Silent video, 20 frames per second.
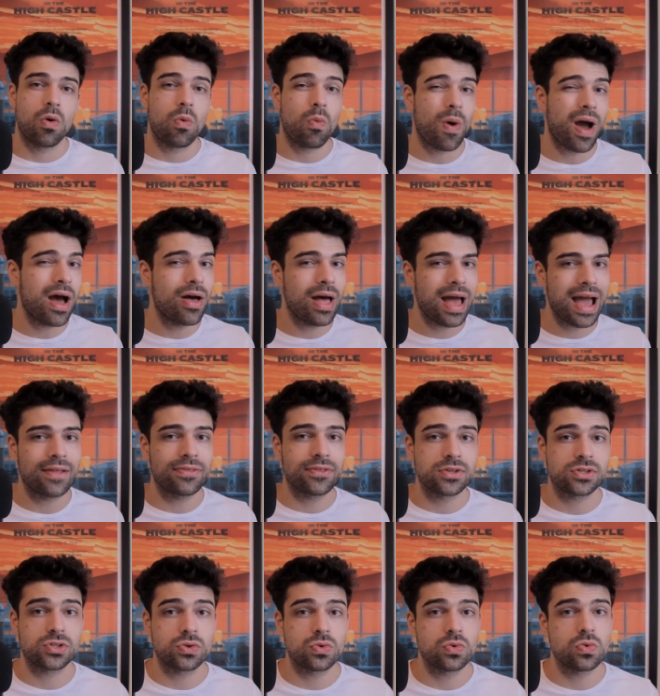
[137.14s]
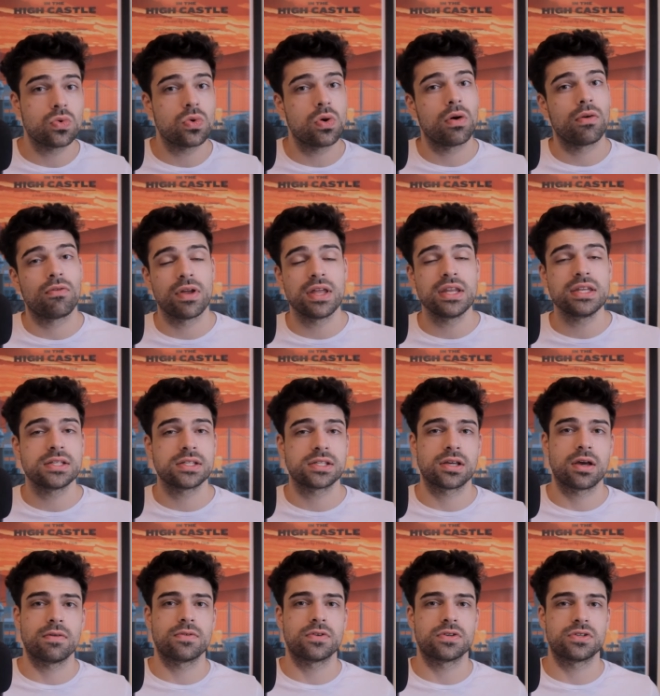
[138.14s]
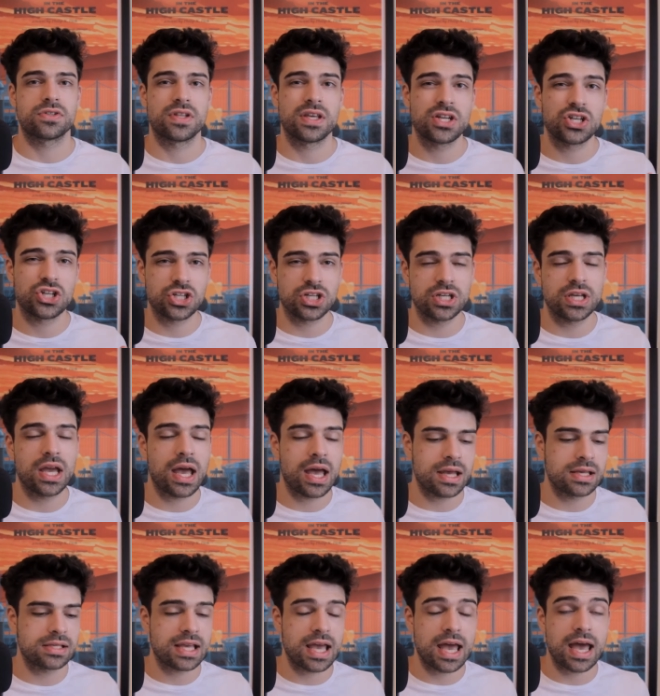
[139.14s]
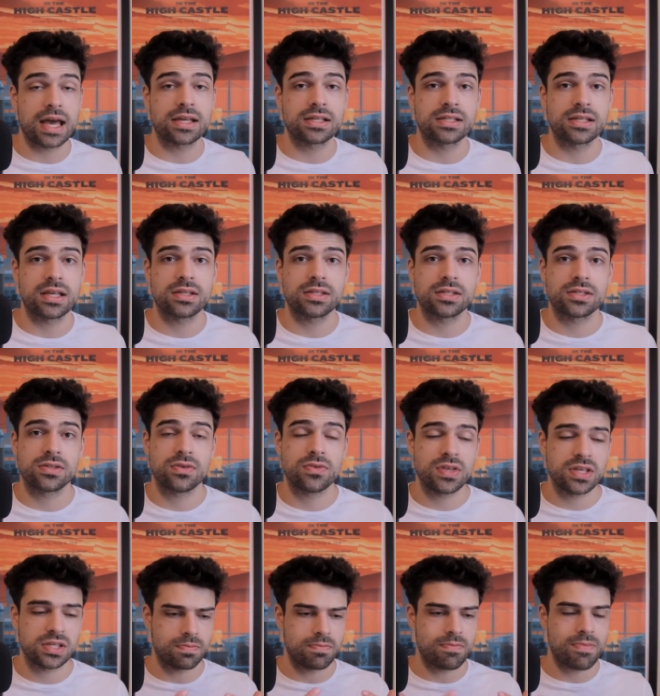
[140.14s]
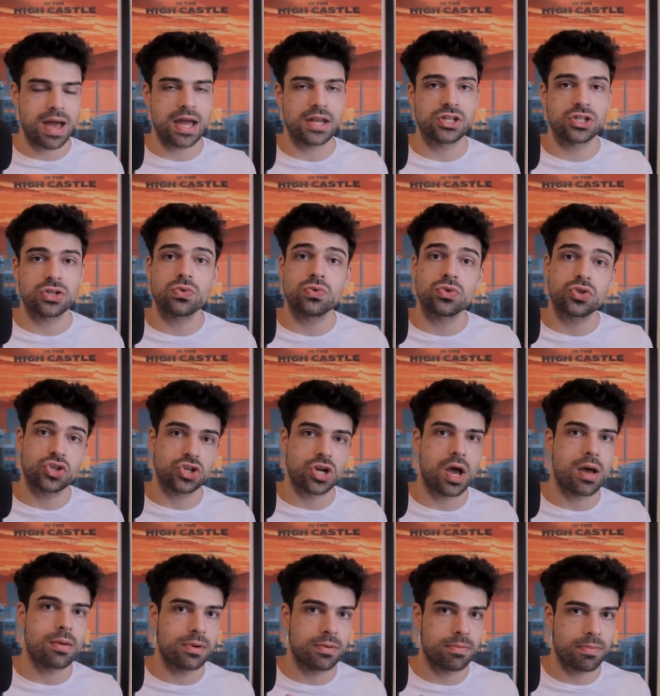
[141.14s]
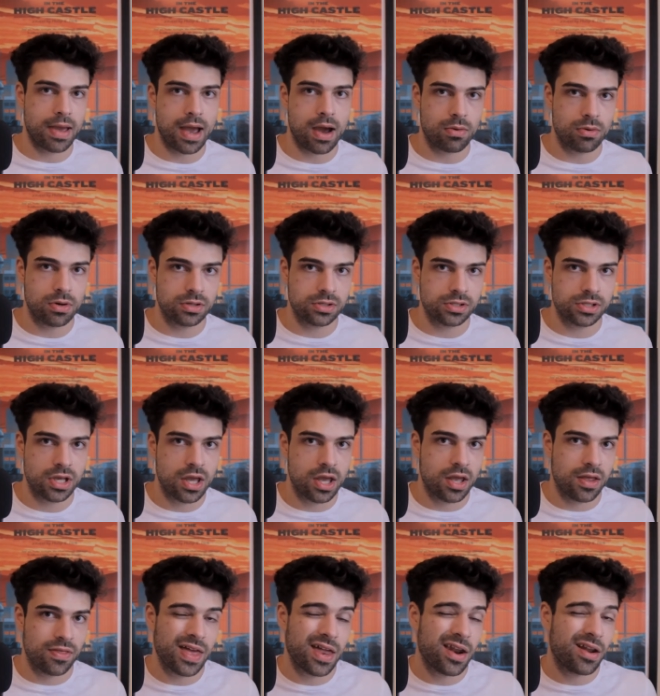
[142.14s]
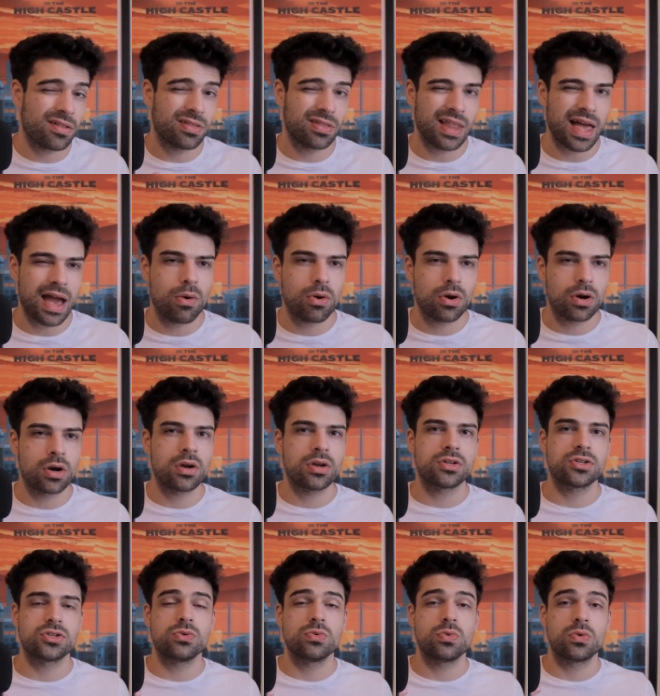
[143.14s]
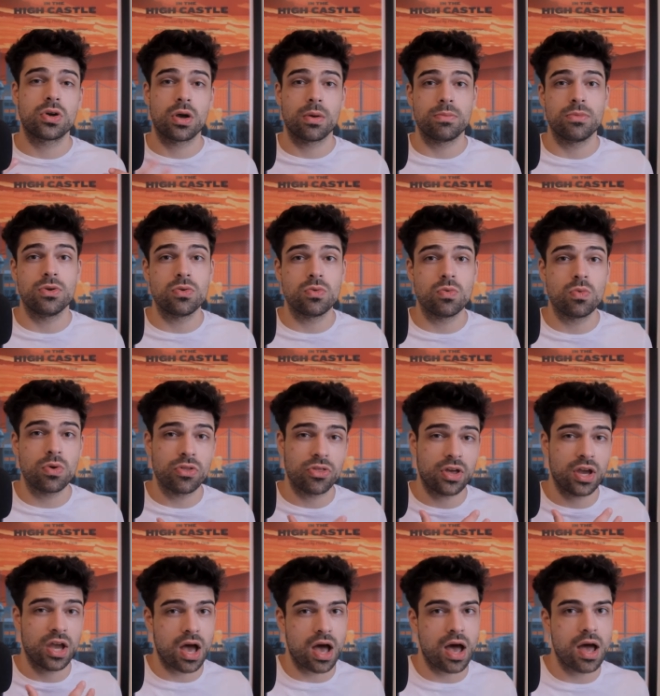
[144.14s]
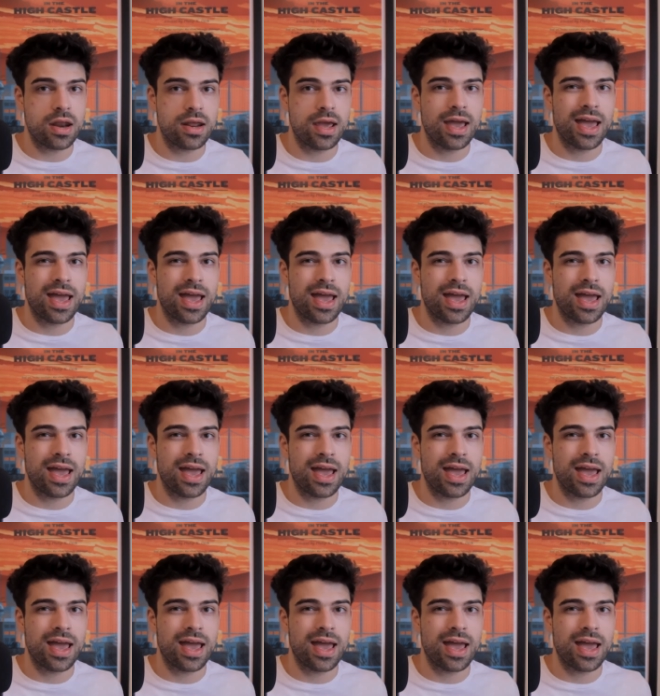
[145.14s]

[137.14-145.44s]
While at the school, Rin discovers that she has access to these magical shaman powers that allow her to commune with a god